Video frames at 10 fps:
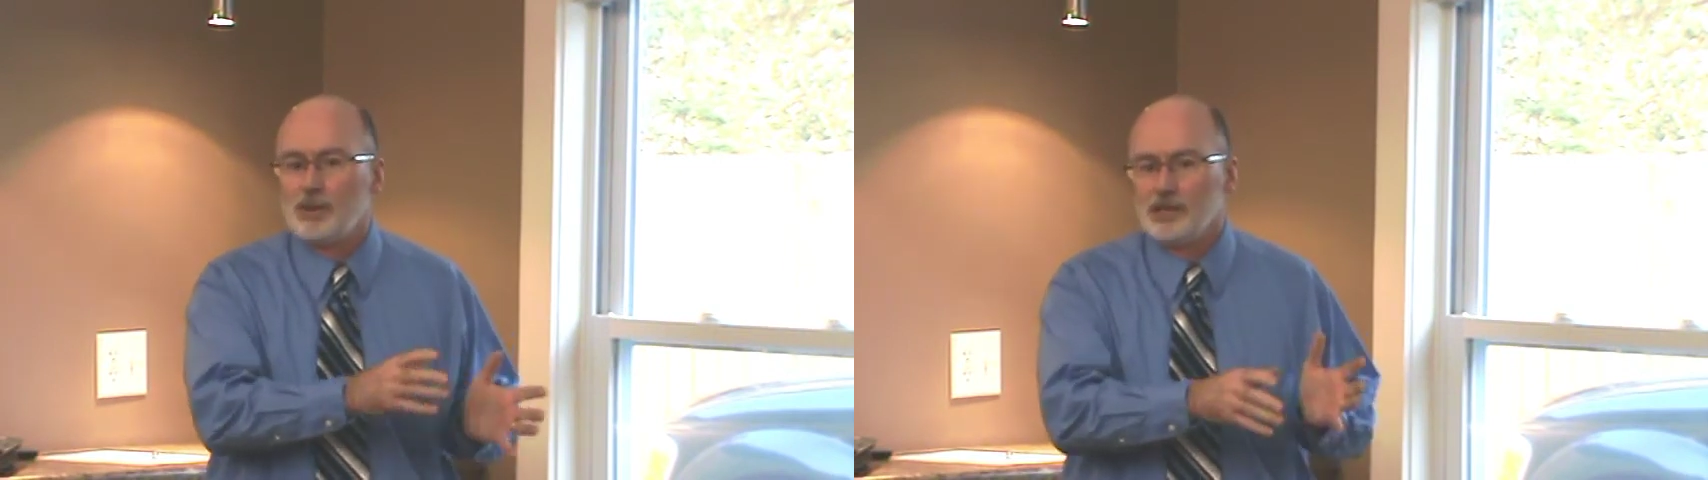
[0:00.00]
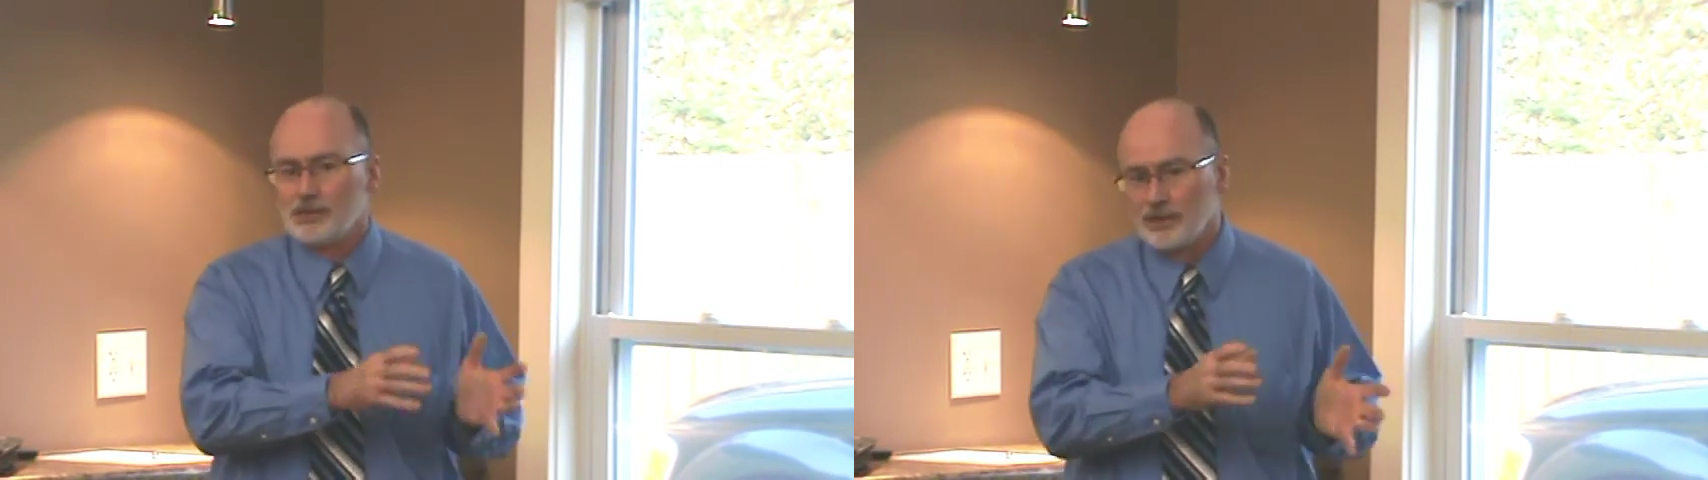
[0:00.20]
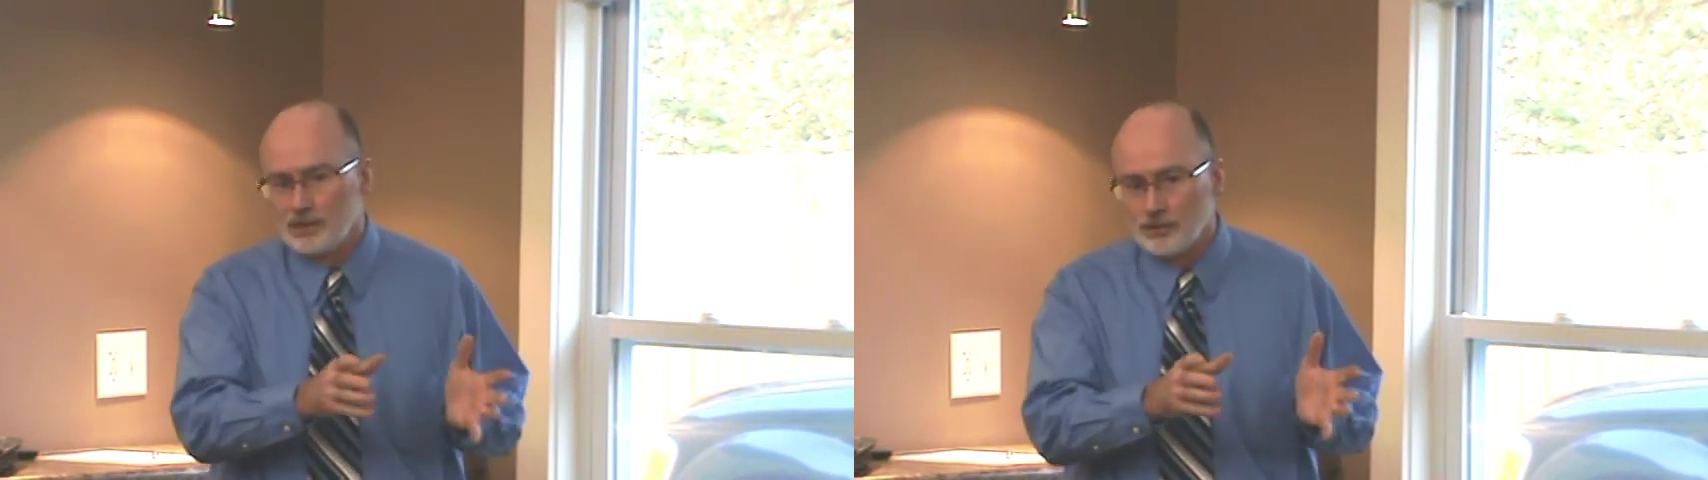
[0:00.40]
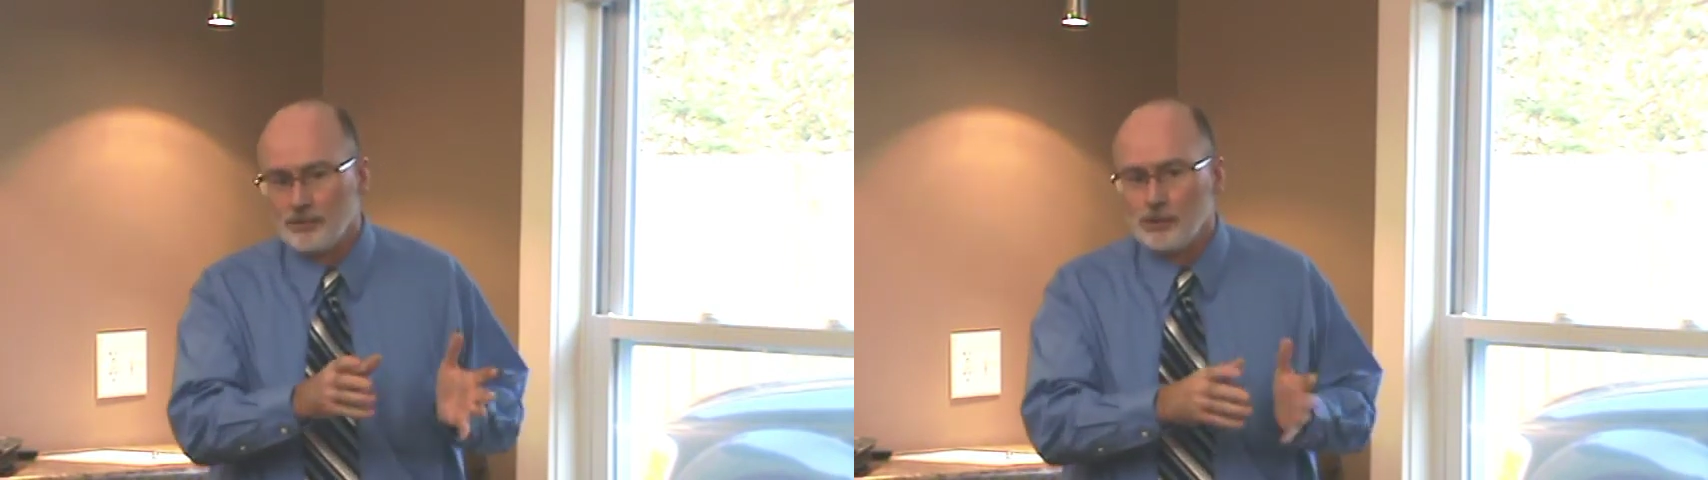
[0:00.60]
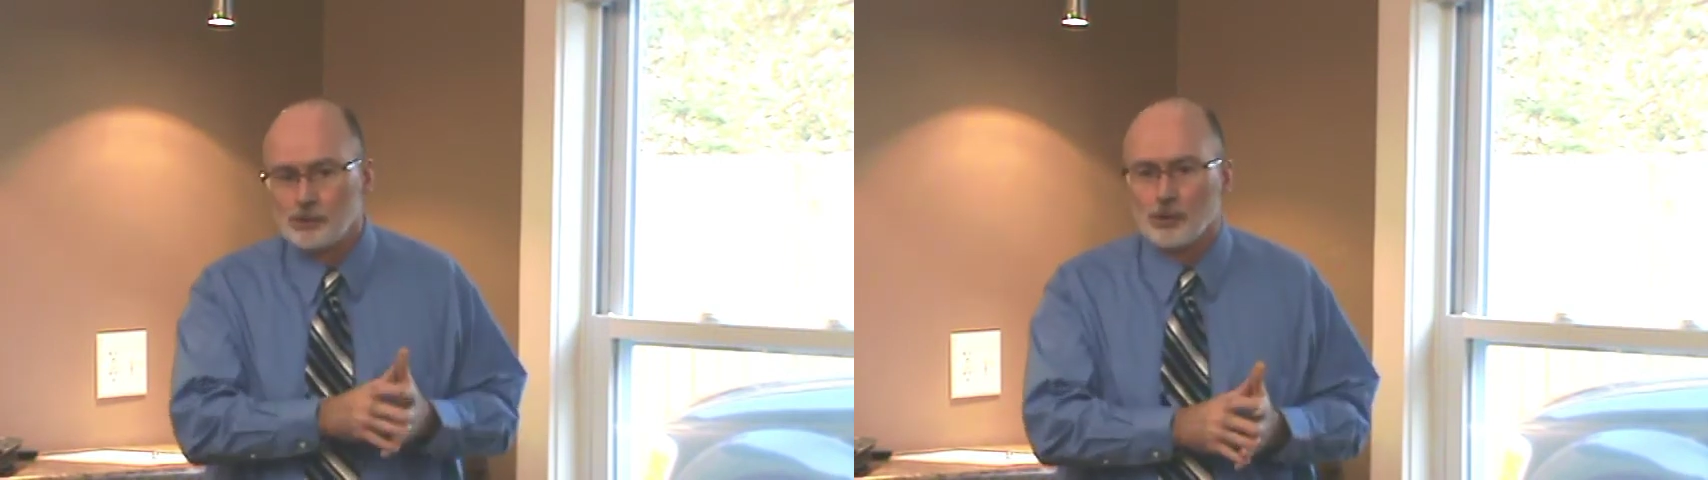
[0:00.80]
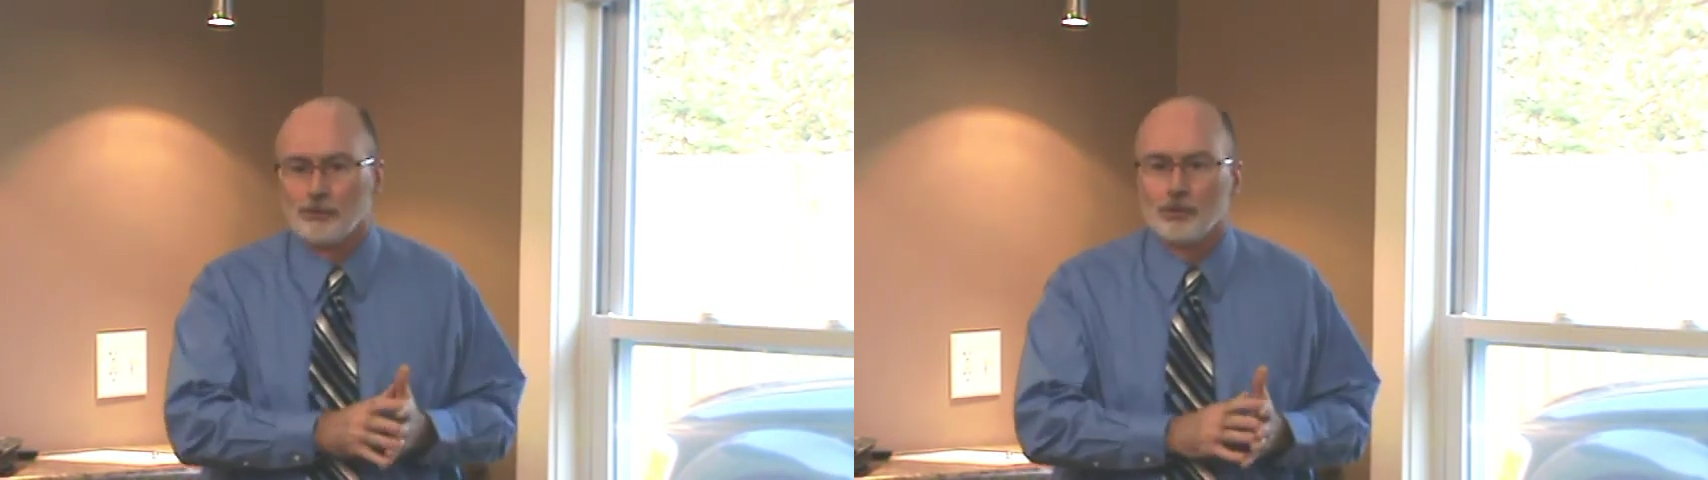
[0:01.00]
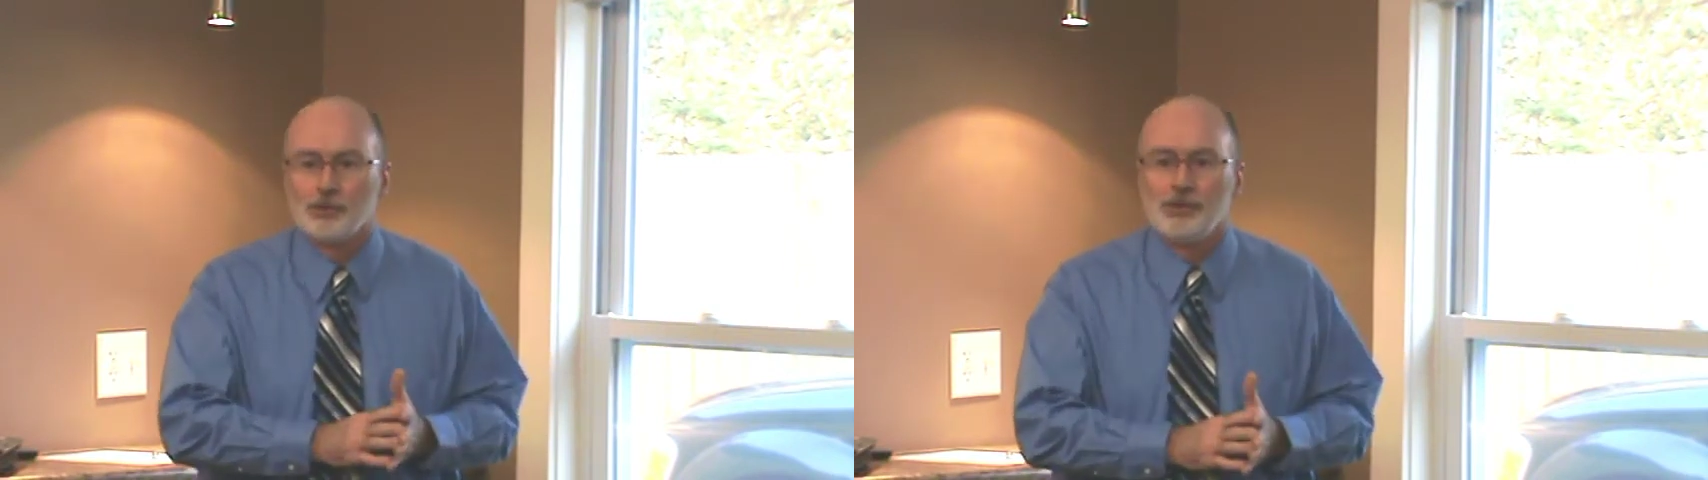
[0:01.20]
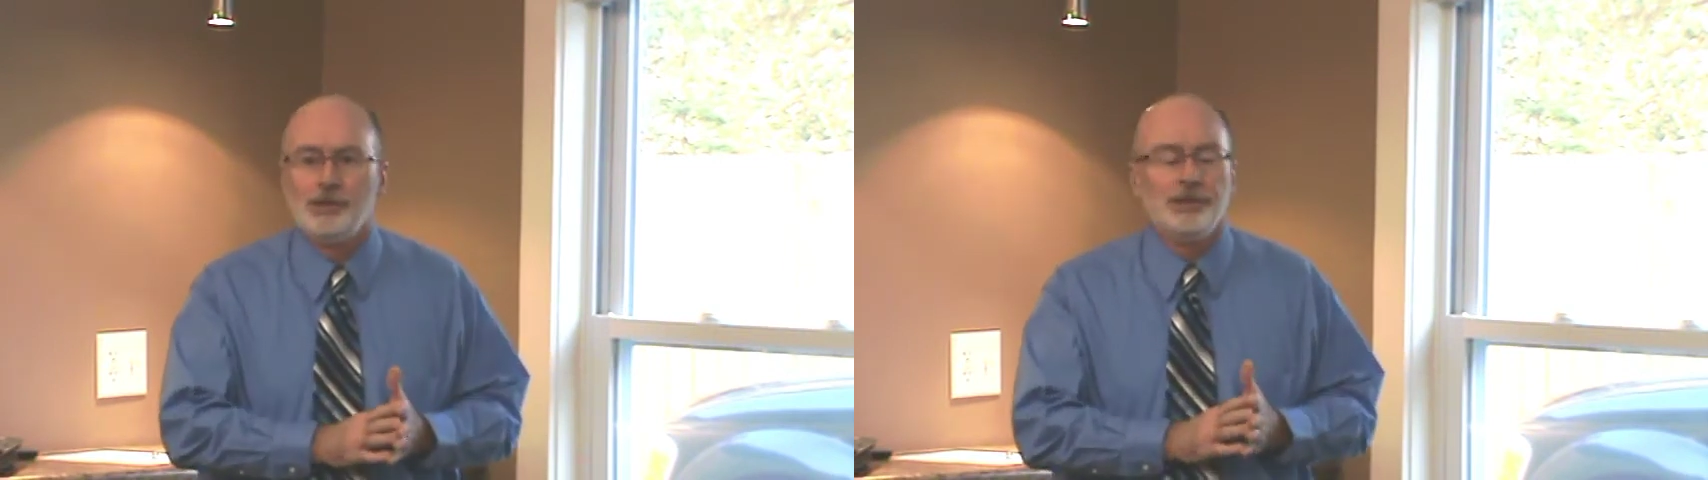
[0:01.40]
space on each of those servers.